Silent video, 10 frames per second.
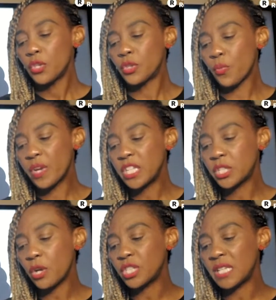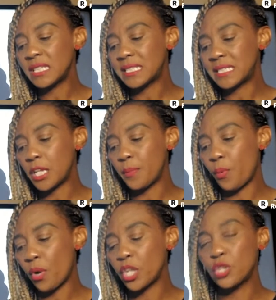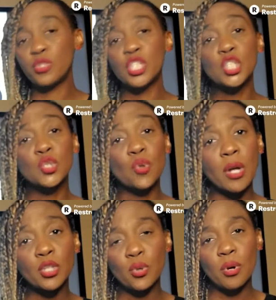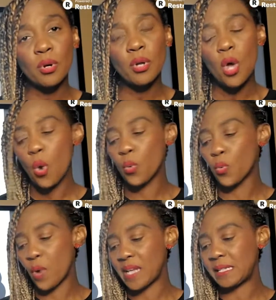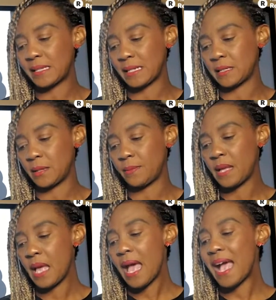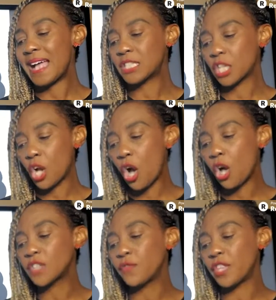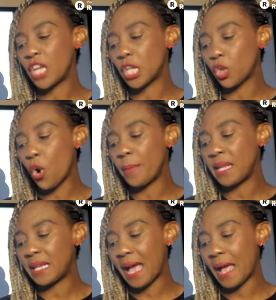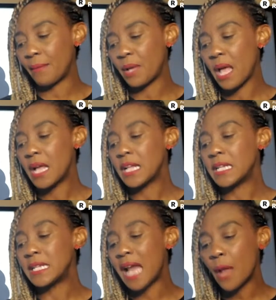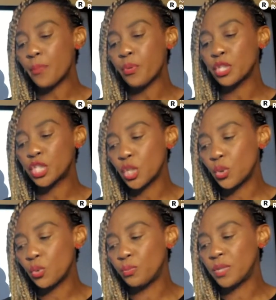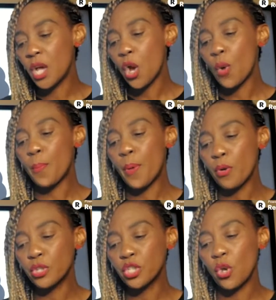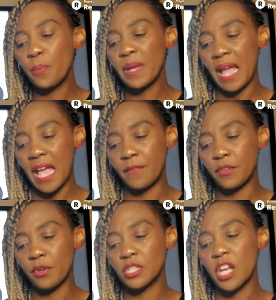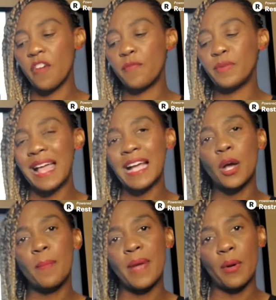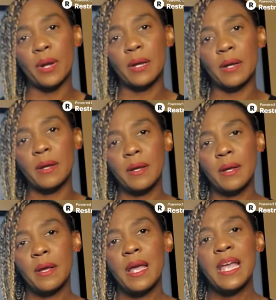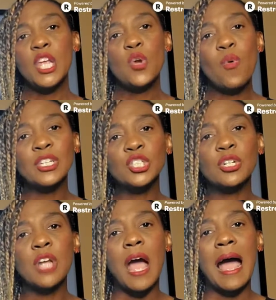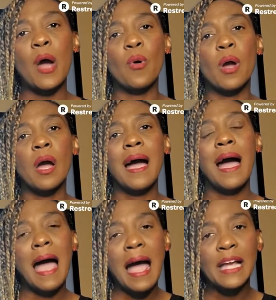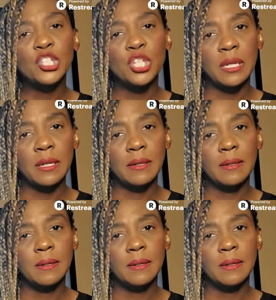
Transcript: The research in the study pointed to structural racism as the cause for the alarming gap, not presumed personal behaviors of Black America. He questioned our hygiene.